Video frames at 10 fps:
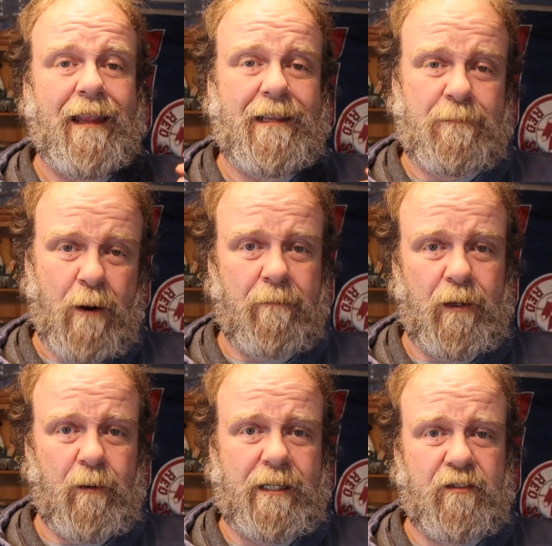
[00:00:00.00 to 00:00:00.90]
there's
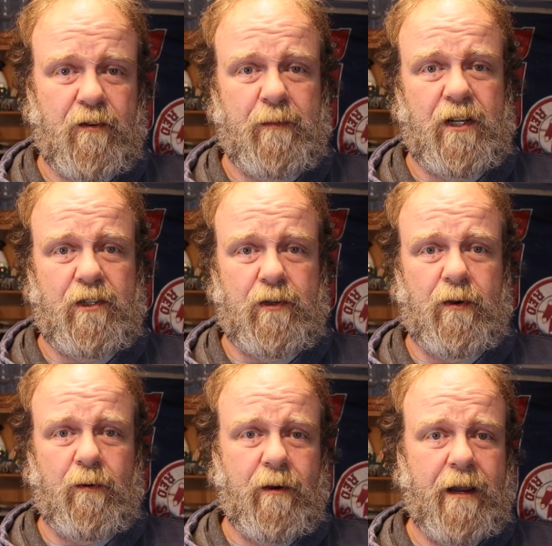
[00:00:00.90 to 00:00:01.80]
probably ways for me to
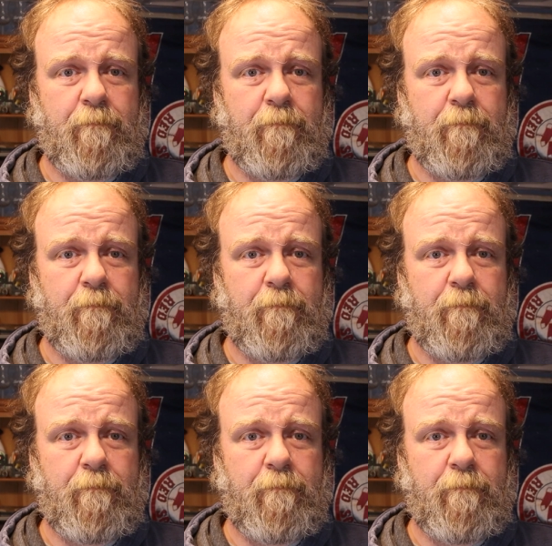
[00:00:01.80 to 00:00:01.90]
do it where I